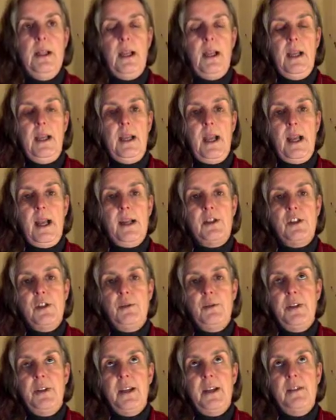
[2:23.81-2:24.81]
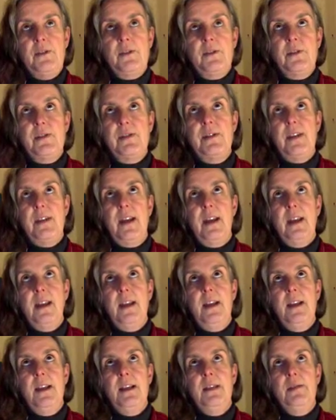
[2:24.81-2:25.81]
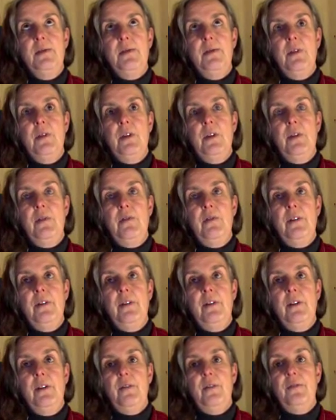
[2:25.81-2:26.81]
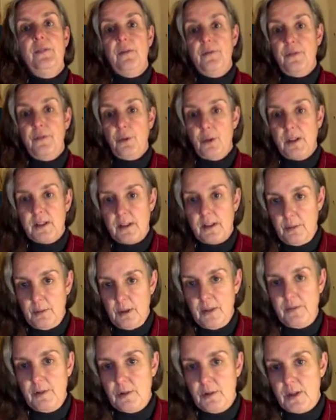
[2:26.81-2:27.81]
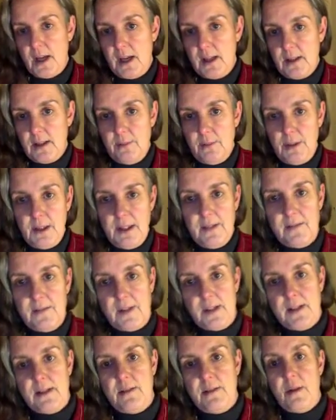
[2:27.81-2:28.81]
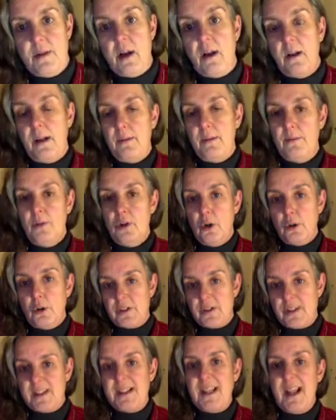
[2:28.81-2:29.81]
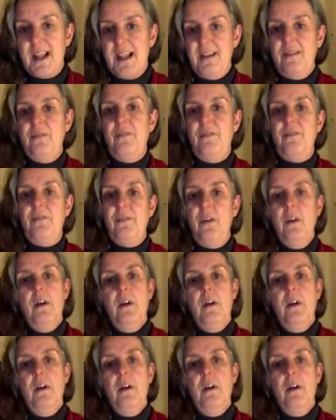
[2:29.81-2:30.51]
And actually what the angels are saying is, very often, for example, if you take the belief system, I am not safe,